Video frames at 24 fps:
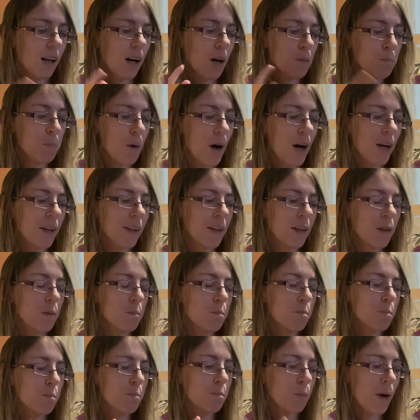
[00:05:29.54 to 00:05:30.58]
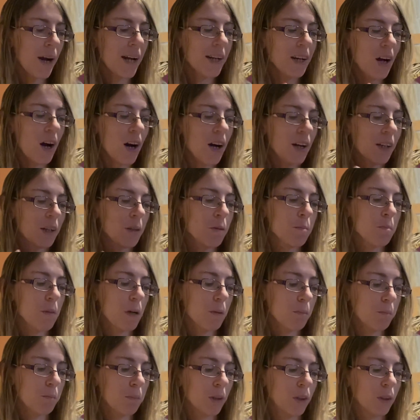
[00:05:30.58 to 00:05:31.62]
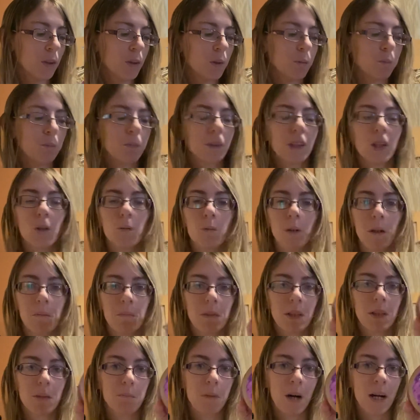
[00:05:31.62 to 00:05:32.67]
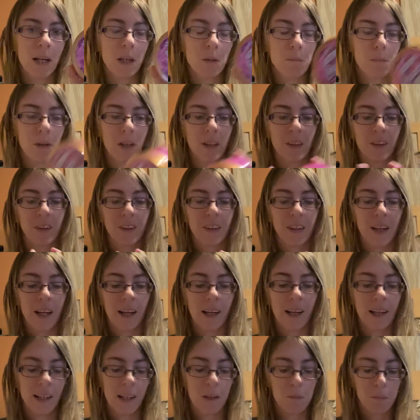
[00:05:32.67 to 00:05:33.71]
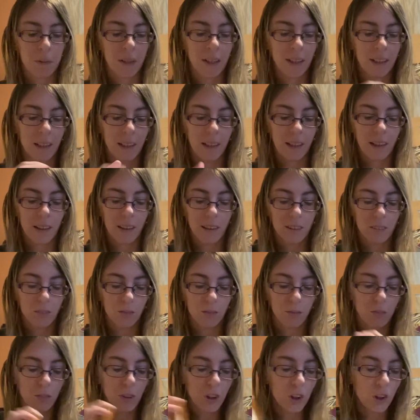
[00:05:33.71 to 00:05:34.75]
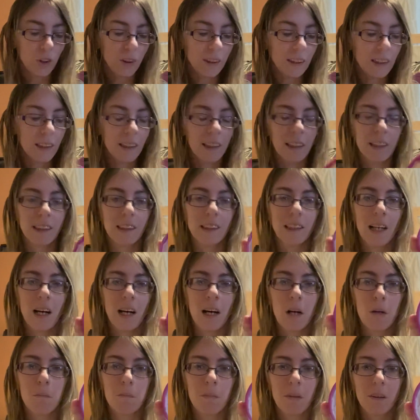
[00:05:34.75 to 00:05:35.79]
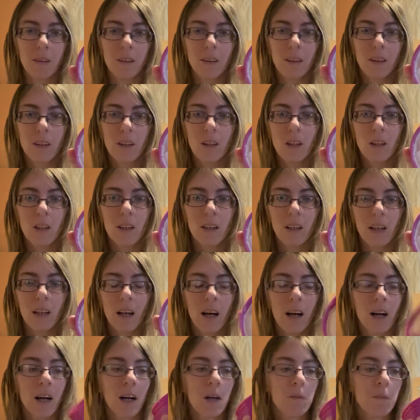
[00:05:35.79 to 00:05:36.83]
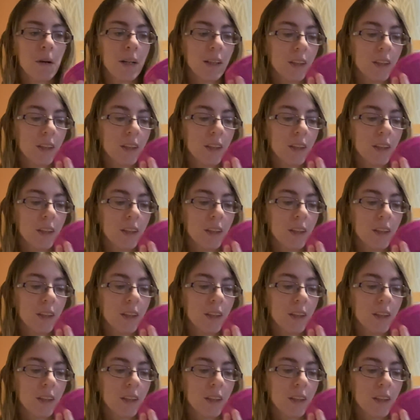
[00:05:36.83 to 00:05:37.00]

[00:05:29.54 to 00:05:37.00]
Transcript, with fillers: Bright Autumn Blooms Whipped Body Butter, and I've been using this up um, a